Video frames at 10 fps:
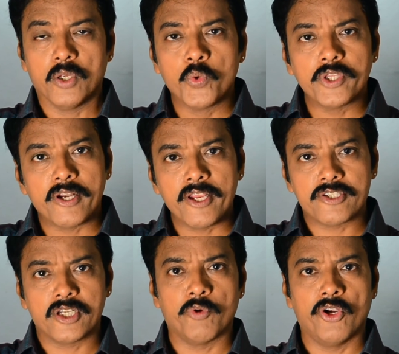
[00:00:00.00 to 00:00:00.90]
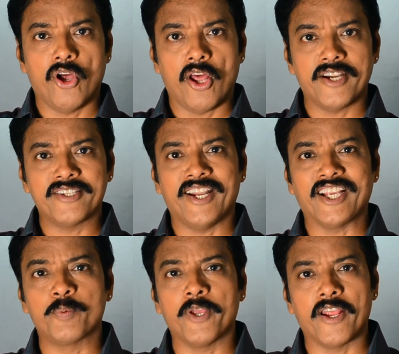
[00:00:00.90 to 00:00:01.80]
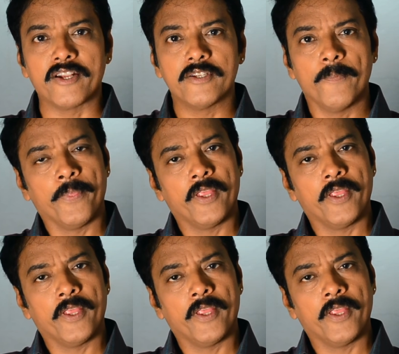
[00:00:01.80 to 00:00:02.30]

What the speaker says: with reasonable knowledge and experience.